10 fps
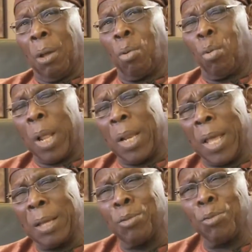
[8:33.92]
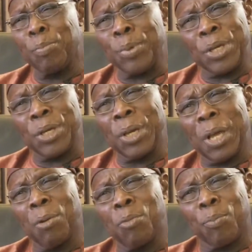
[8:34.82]
Well, I won't be,
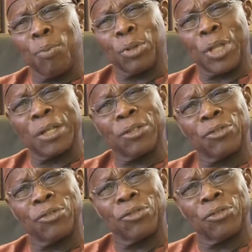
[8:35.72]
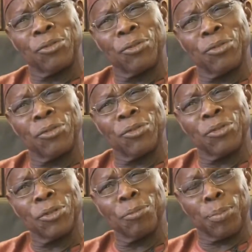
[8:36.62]
I won't put that
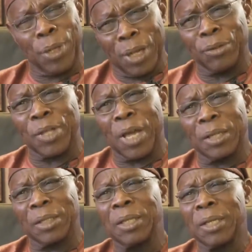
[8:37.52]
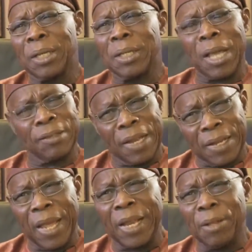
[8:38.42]
simply as that. There's
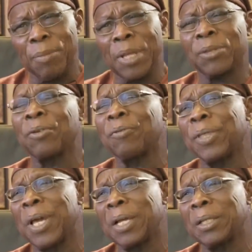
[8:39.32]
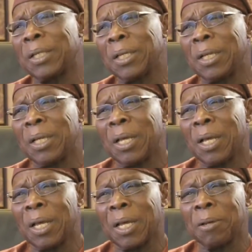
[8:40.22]
an element of that
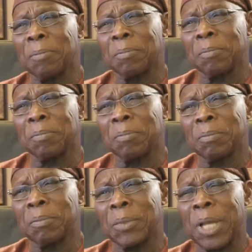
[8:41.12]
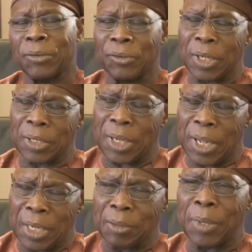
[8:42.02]
um, there's an
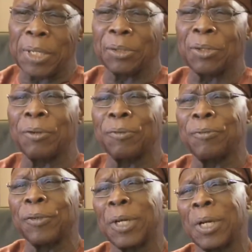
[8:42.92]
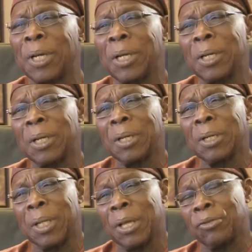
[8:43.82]
element of, uh,
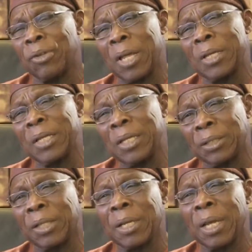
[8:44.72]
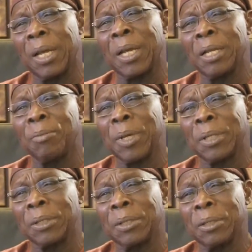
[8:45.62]
there's an internal
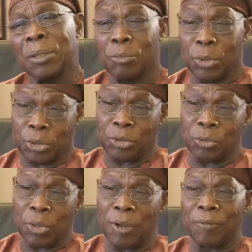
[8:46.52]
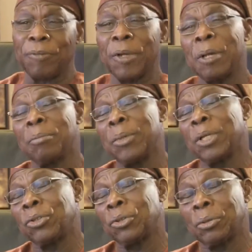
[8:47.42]
element which you have uh,
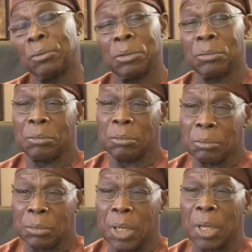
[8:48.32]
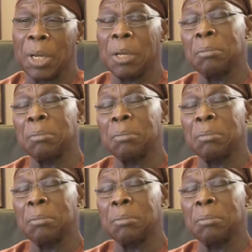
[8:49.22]
mentioned, uh,